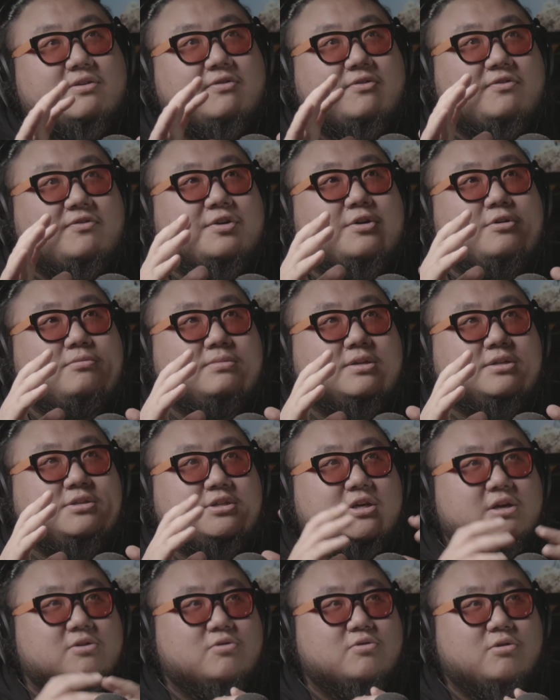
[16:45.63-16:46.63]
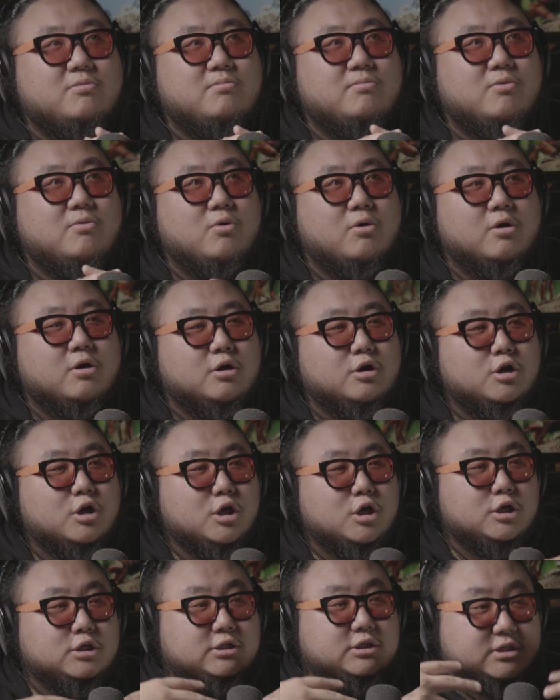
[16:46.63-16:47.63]
and film in general more
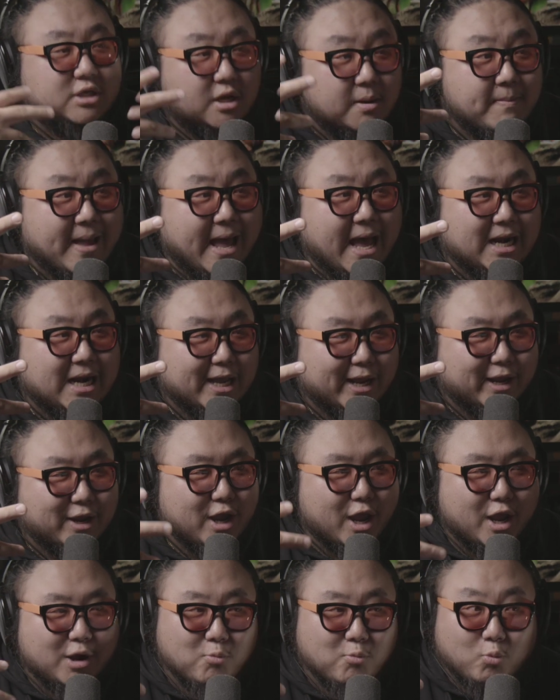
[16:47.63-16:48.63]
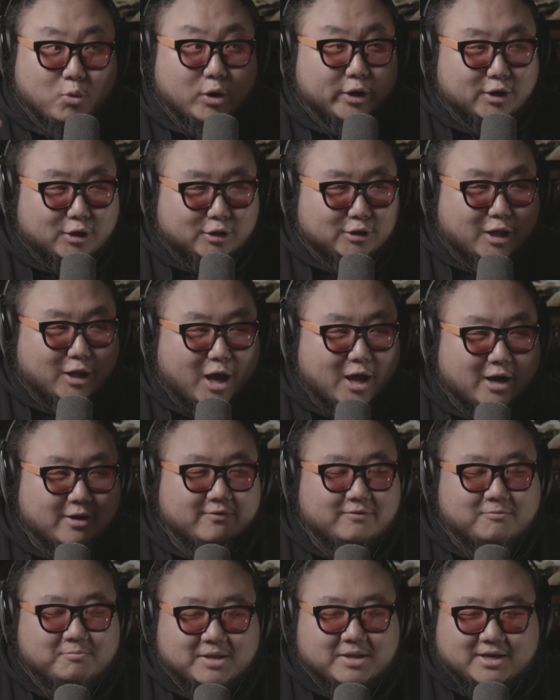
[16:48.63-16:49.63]
cinematic and what a lot
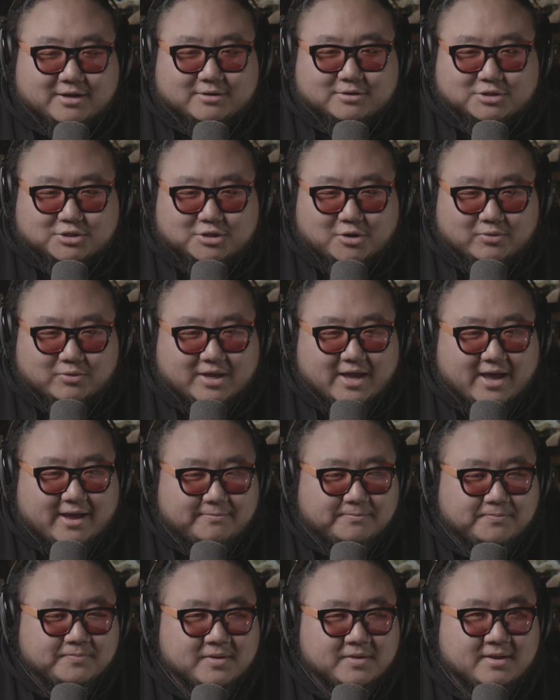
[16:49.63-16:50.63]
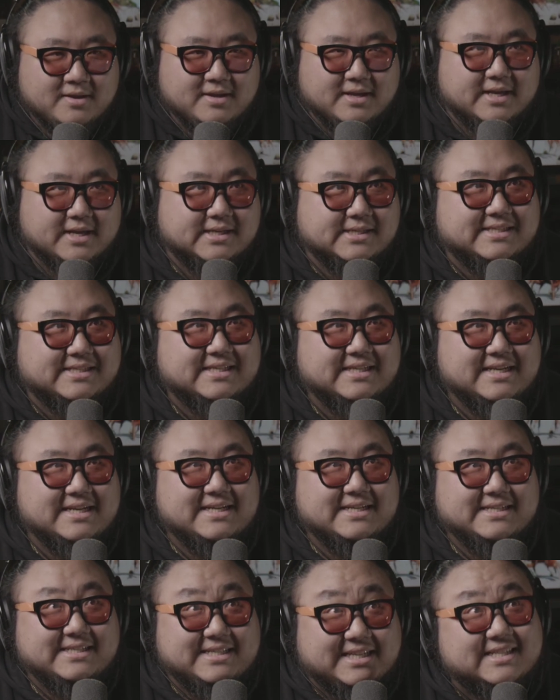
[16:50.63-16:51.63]
of beginners don't get is
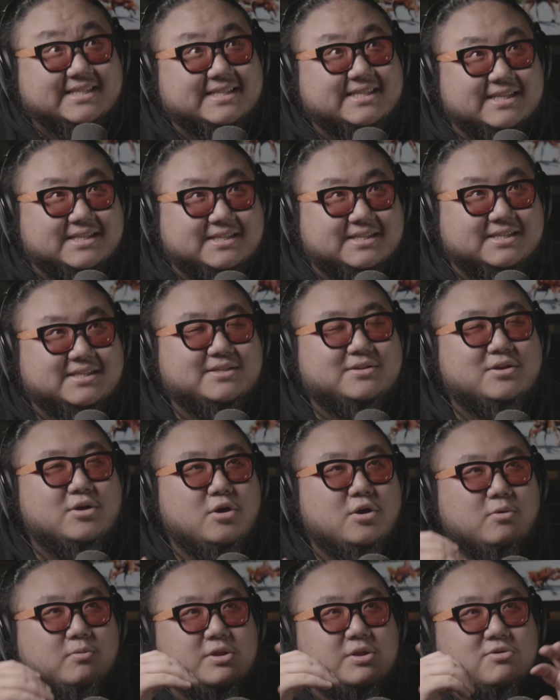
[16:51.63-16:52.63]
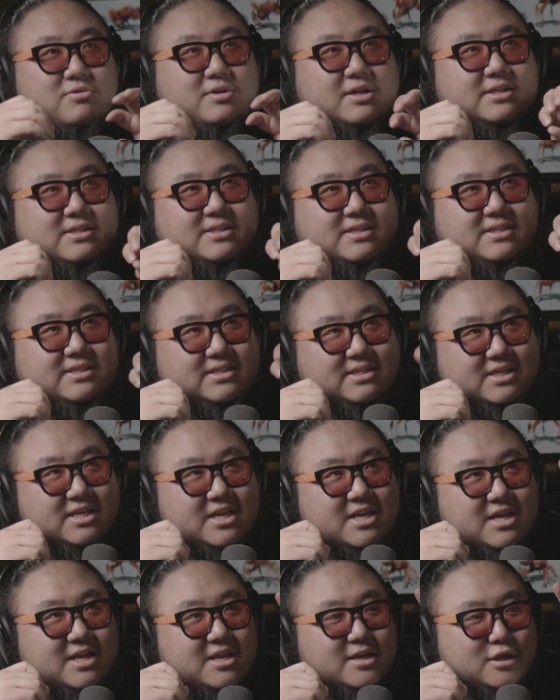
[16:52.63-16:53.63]
distance. When you can
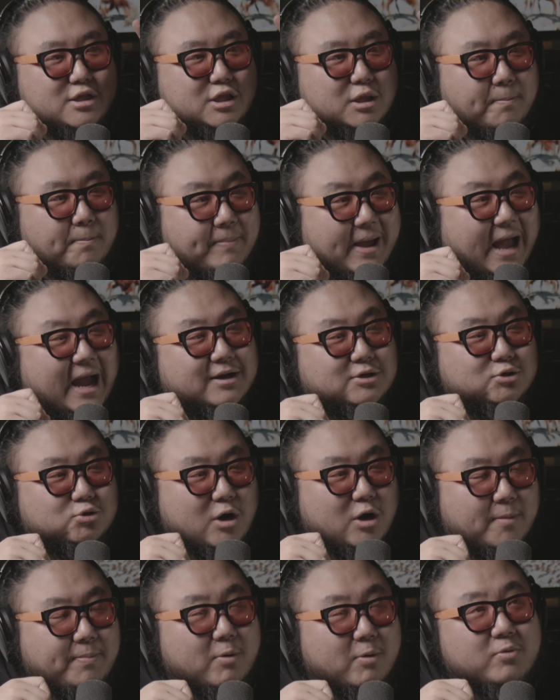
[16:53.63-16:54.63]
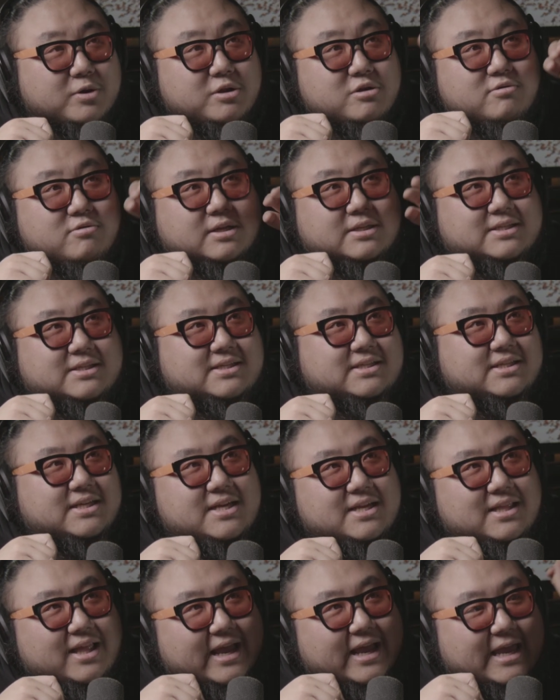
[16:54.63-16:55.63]
see the backdrop and when you can
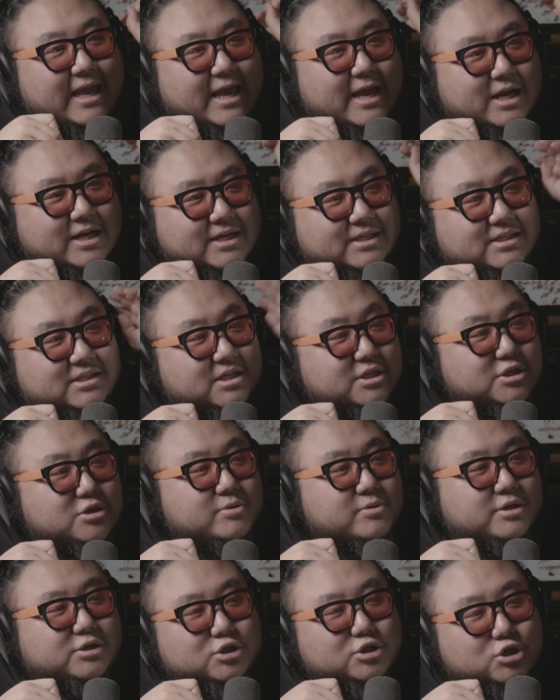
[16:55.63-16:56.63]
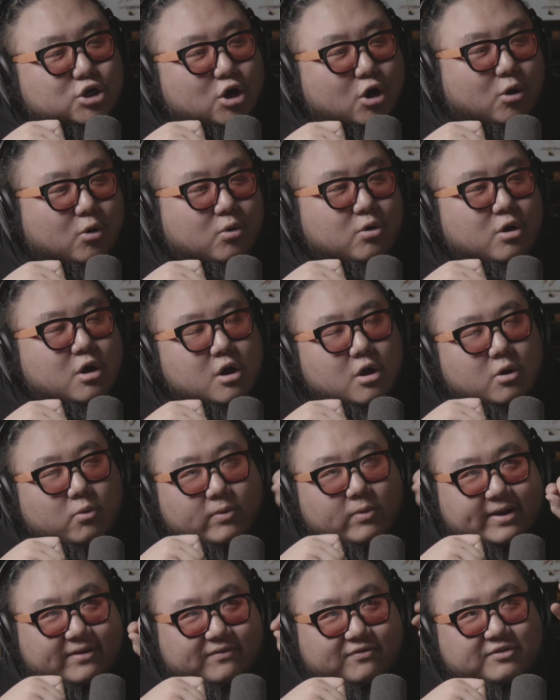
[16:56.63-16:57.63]
see like it continuing to go,
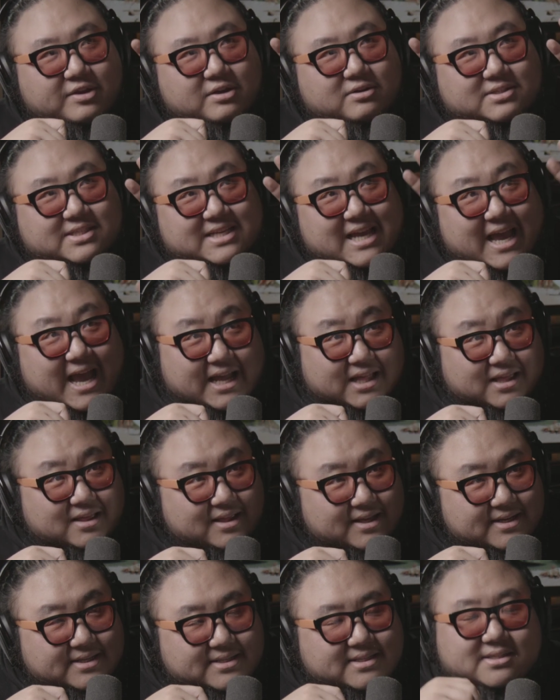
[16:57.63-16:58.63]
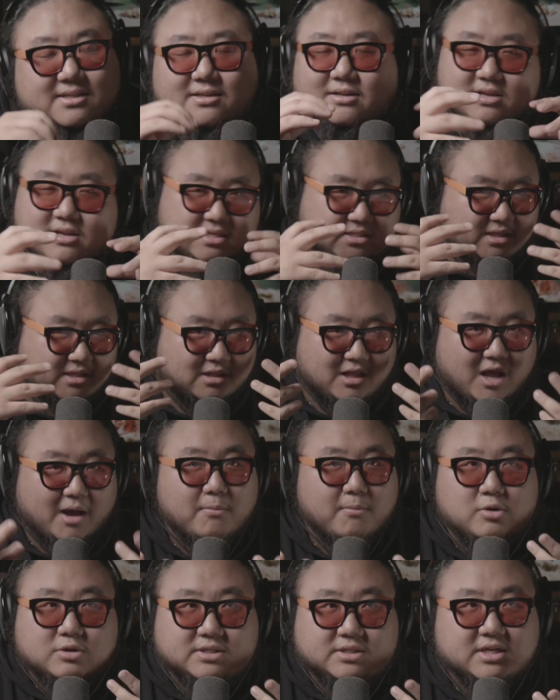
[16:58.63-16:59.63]
when it feels endless, it's a
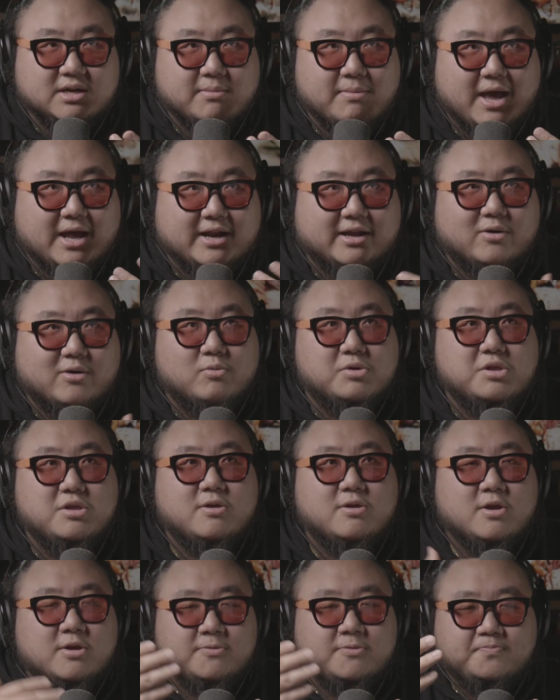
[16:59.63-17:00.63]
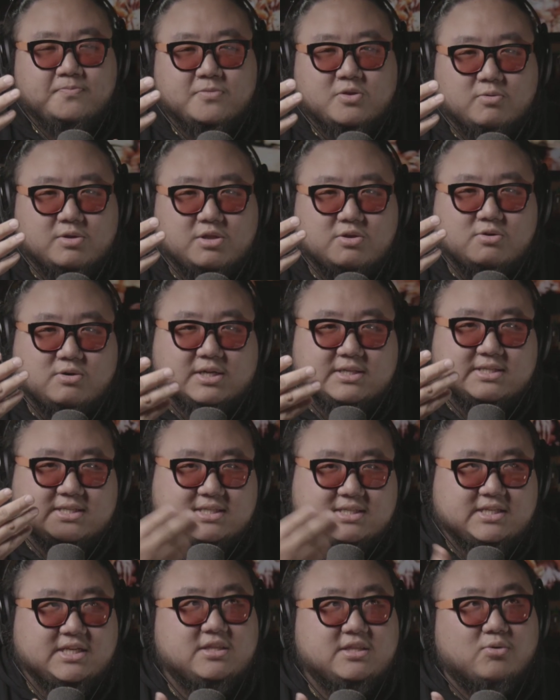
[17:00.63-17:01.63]
lot more cinematic. When you can
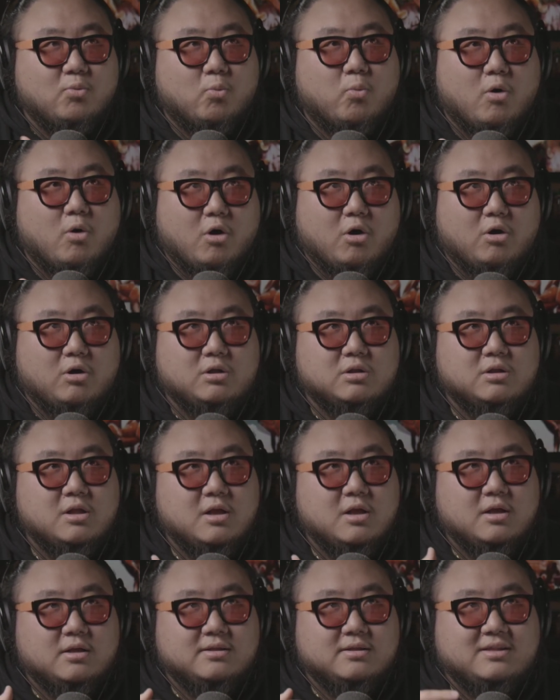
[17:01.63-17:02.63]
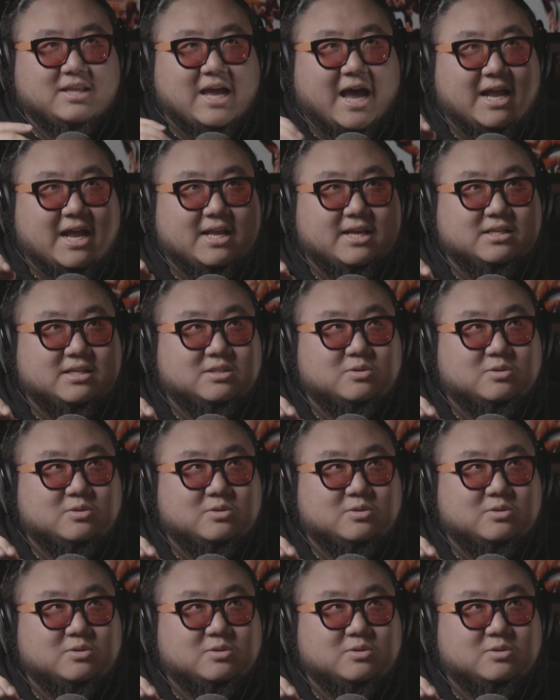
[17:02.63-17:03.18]
see the wall, that